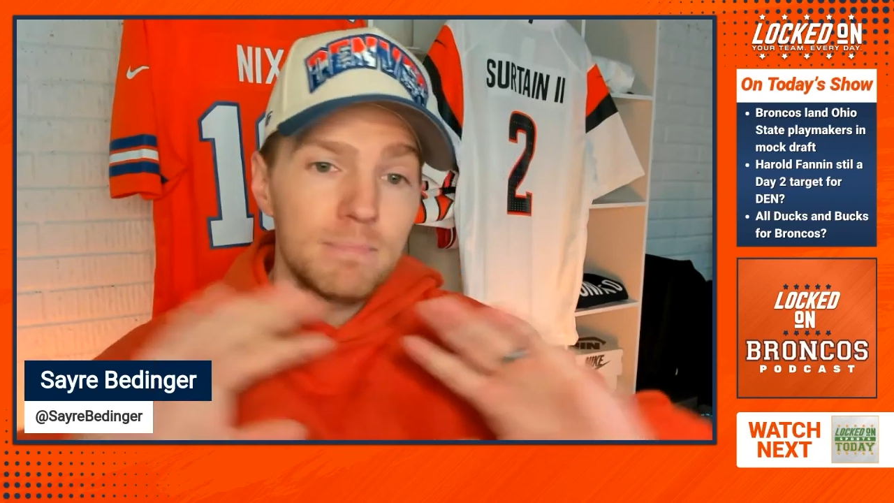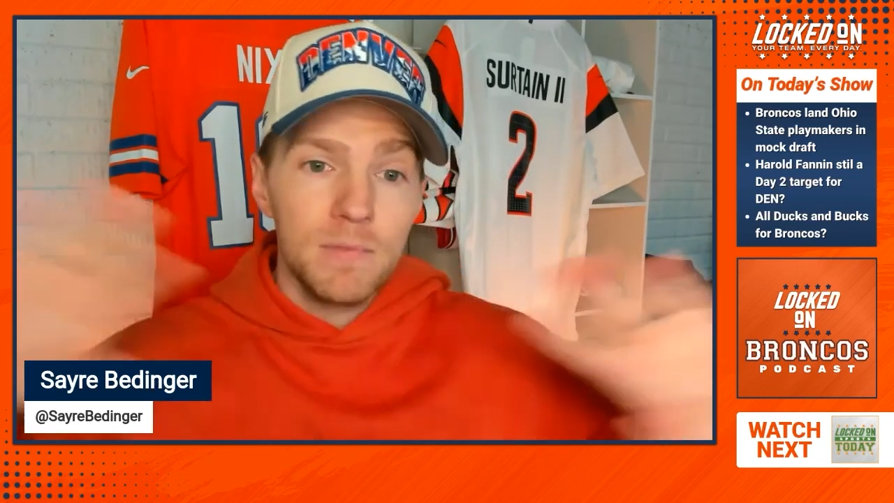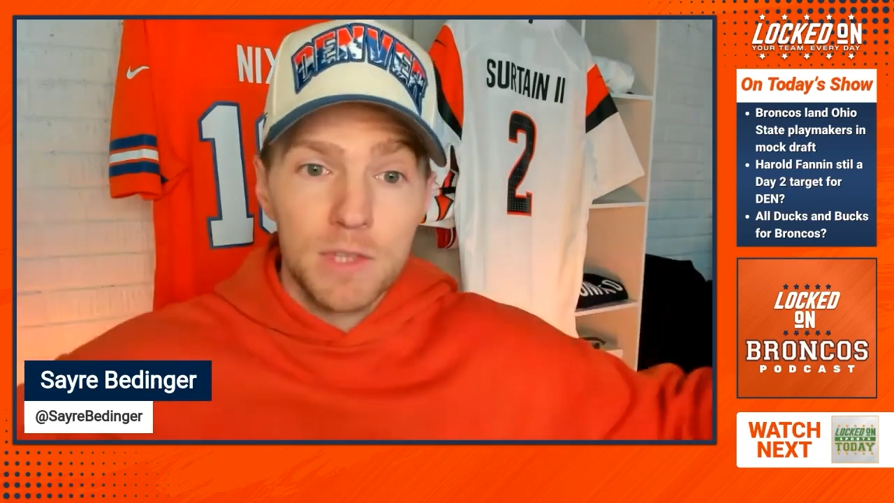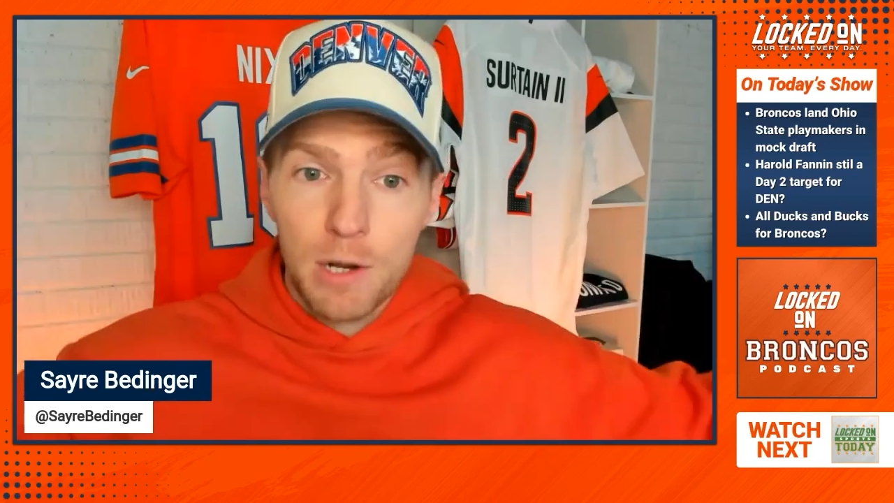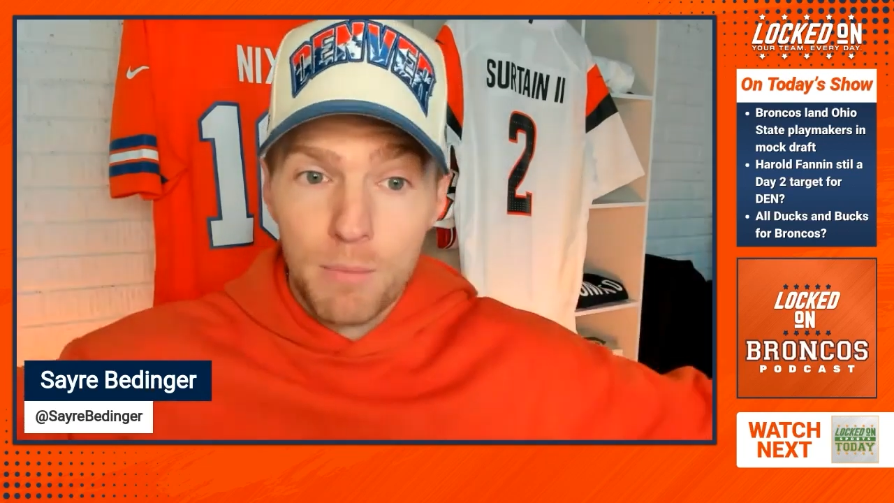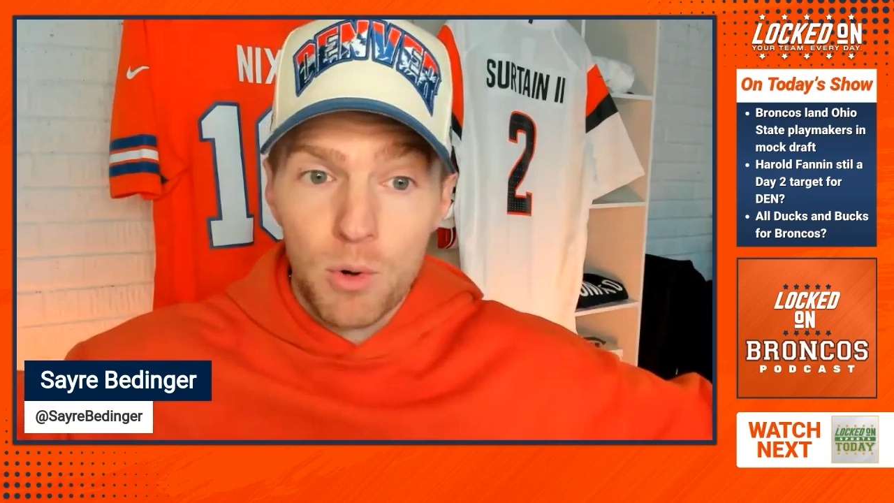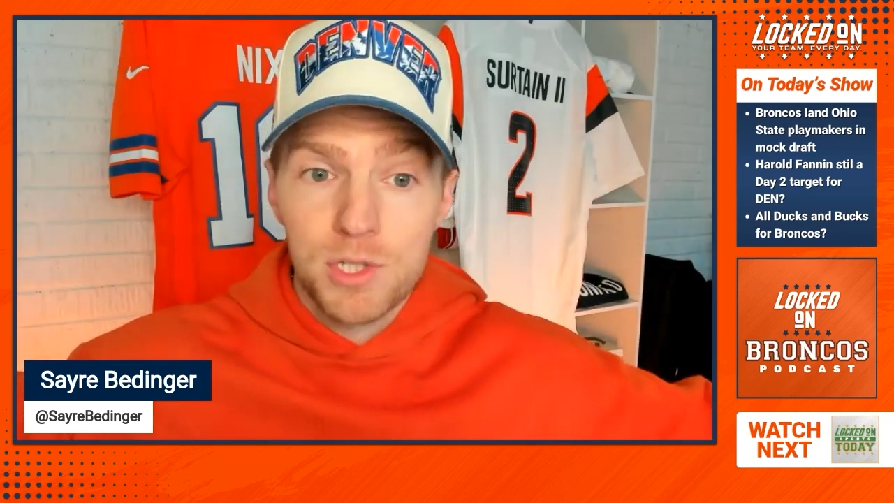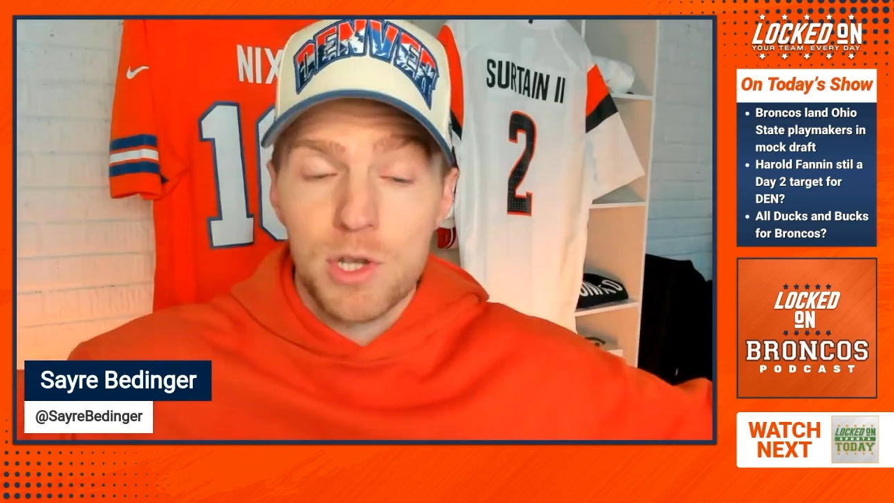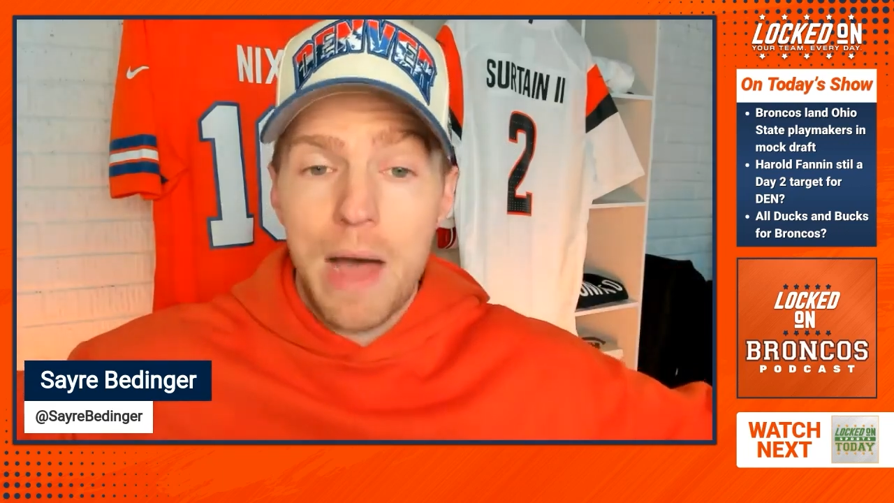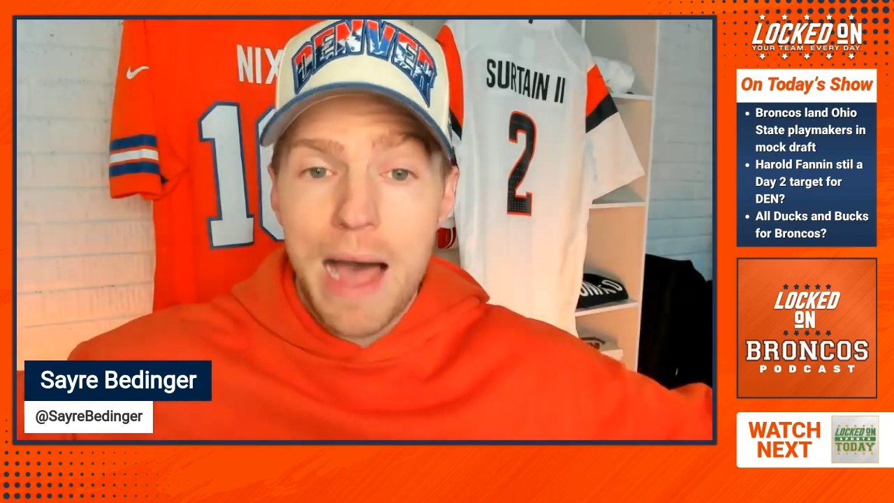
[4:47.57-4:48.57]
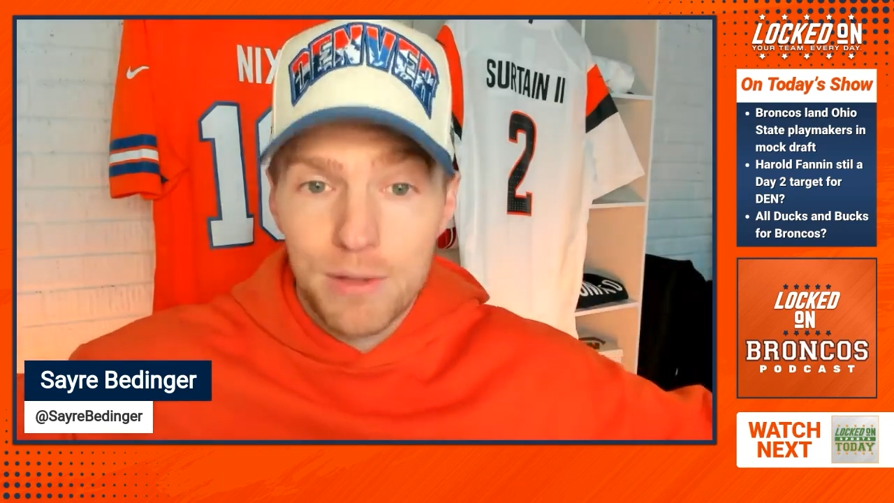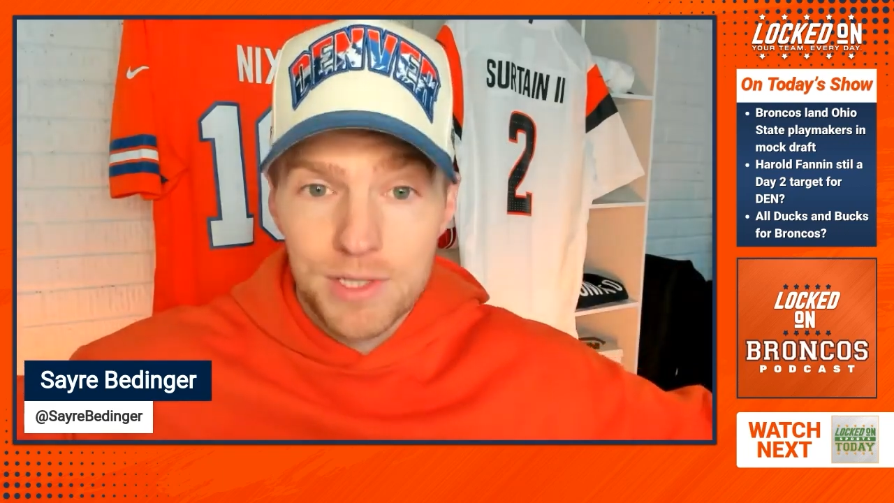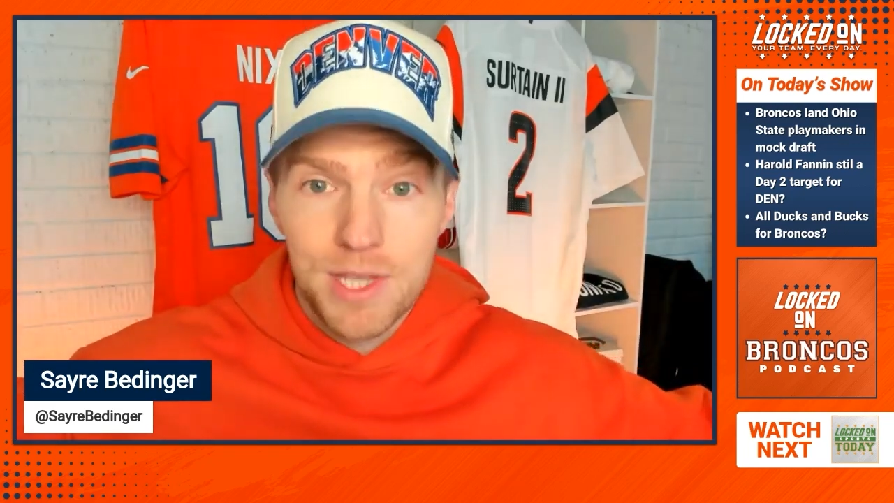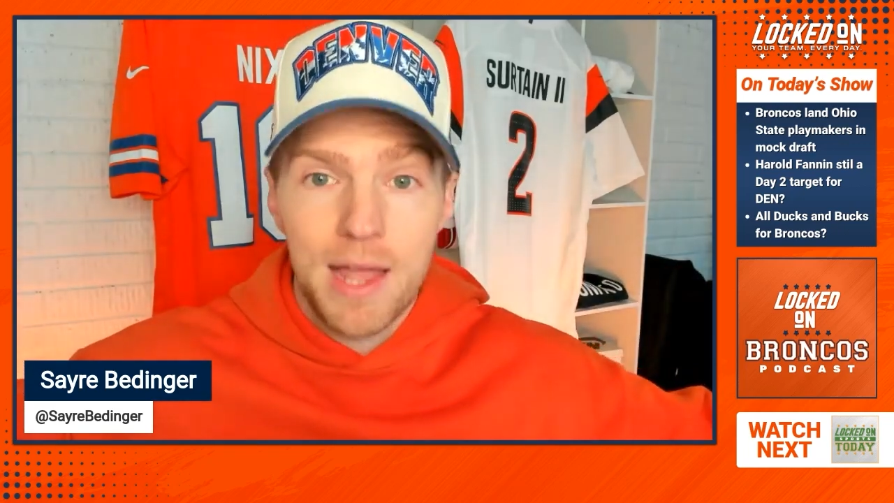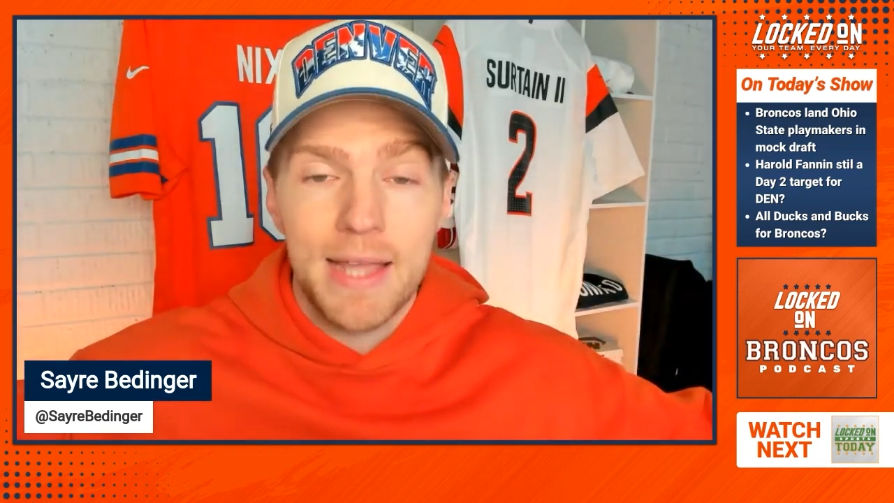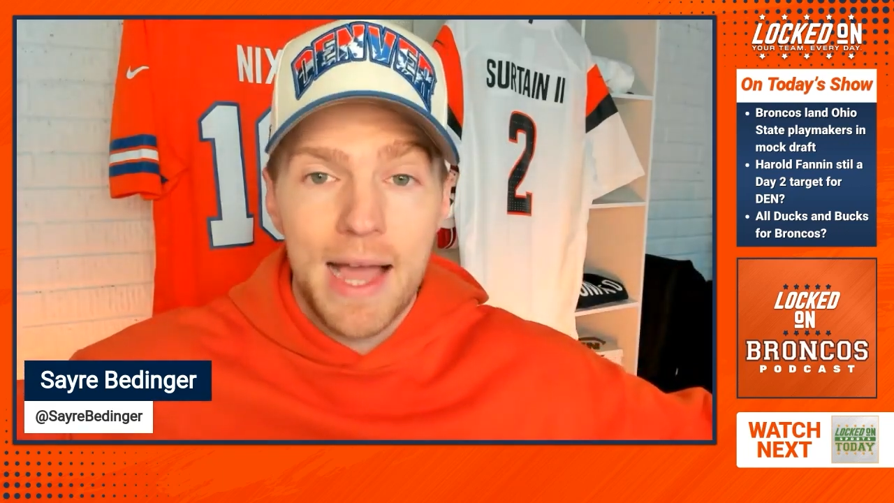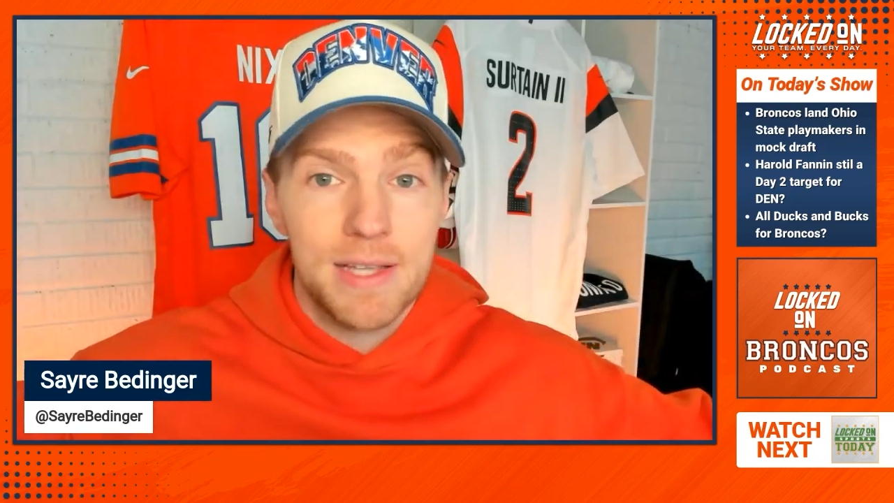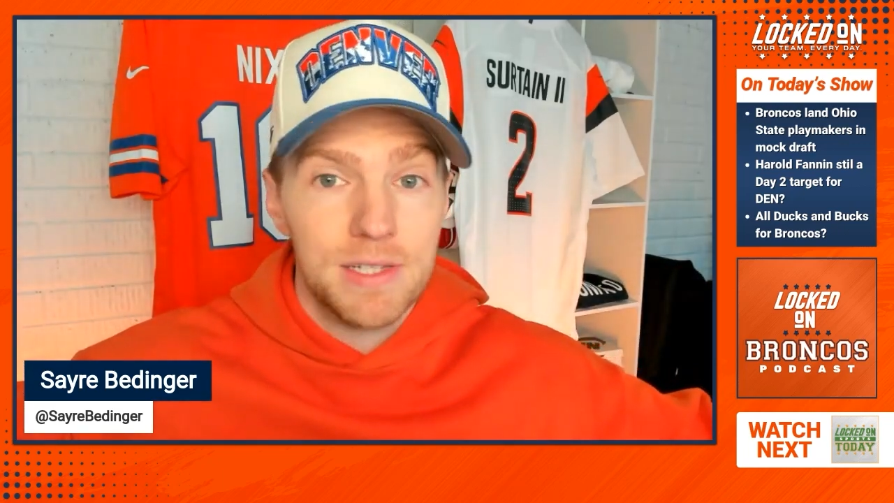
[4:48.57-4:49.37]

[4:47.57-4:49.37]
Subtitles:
they're more so outside guys.